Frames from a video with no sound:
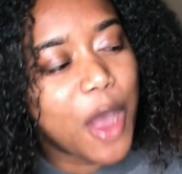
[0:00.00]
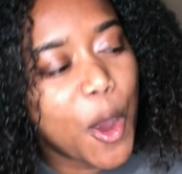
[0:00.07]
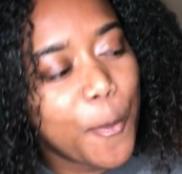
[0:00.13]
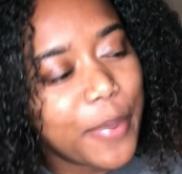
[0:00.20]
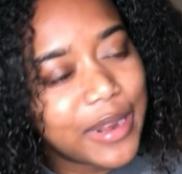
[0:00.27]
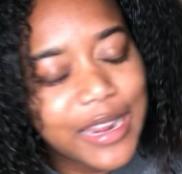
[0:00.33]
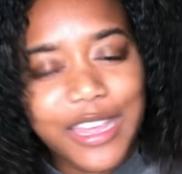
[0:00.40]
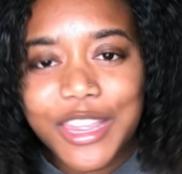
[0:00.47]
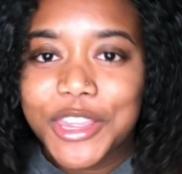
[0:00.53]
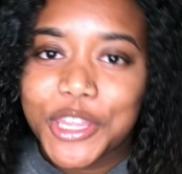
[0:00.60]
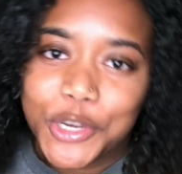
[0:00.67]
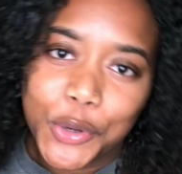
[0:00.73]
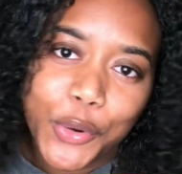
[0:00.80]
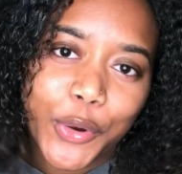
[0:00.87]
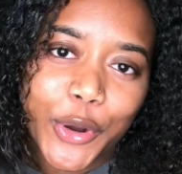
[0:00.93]
opening the
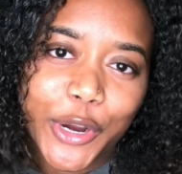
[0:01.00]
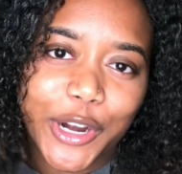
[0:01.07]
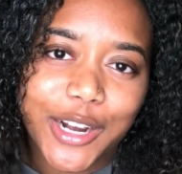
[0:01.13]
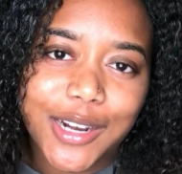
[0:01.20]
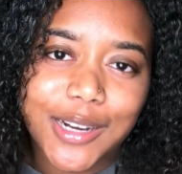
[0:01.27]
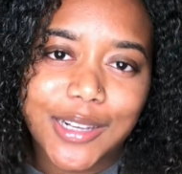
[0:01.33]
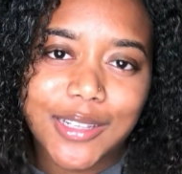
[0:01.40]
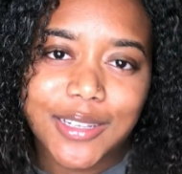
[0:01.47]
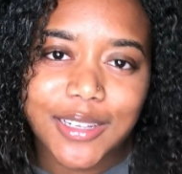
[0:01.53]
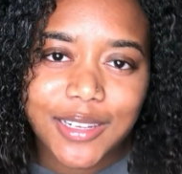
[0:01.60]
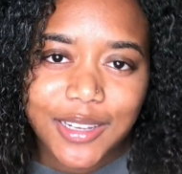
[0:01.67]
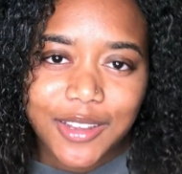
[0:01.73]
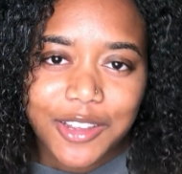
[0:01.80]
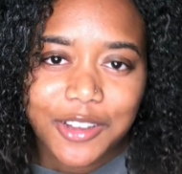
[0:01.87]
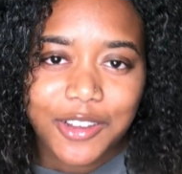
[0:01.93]
door
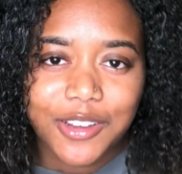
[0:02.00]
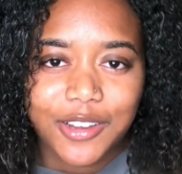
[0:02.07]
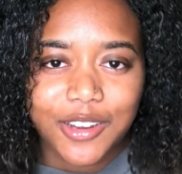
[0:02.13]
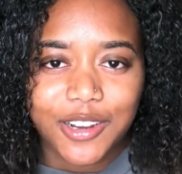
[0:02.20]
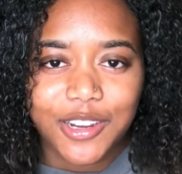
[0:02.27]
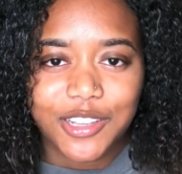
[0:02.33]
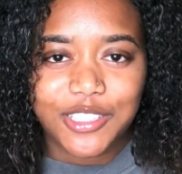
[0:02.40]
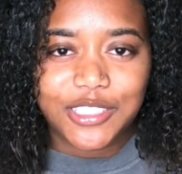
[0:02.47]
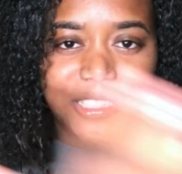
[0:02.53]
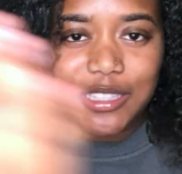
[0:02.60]
to